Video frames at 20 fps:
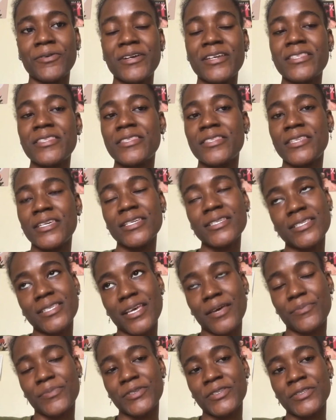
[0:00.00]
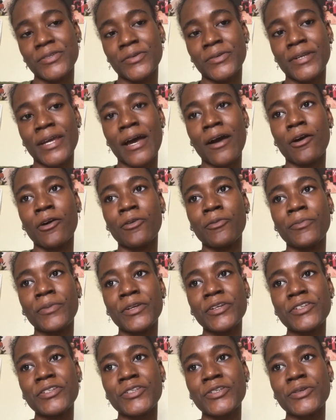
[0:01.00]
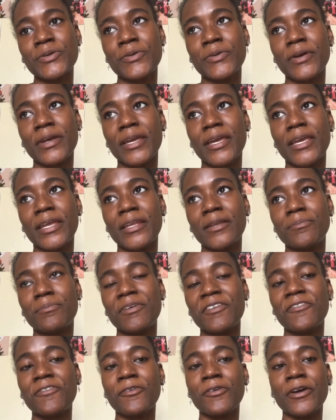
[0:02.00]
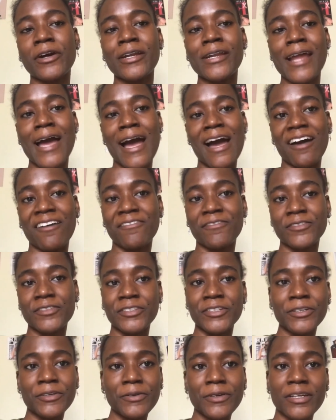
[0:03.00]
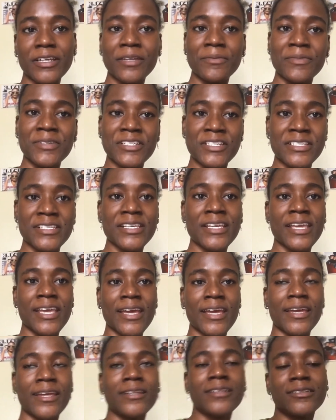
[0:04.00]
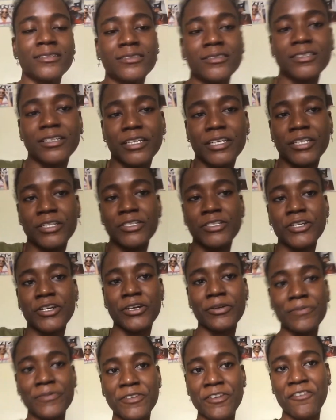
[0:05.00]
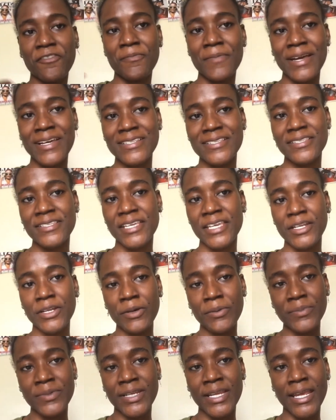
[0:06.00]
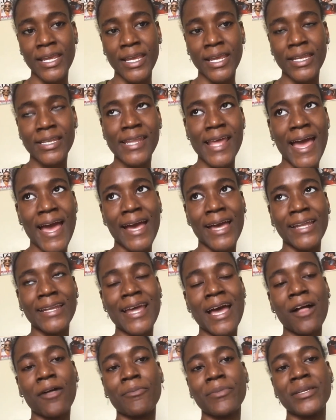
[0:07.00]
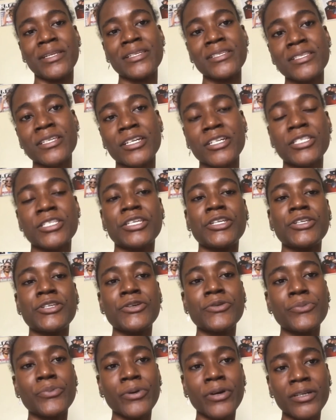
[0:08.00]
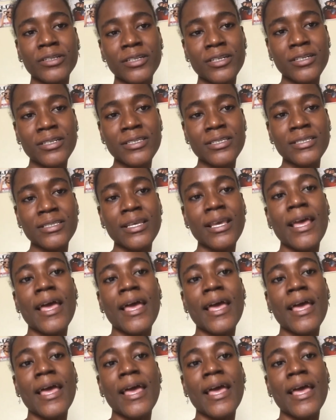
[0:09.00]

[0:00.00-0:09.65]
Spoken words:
in this episode, I'll be showing before and after images again in terms of my skin update, and I'll be discussing new products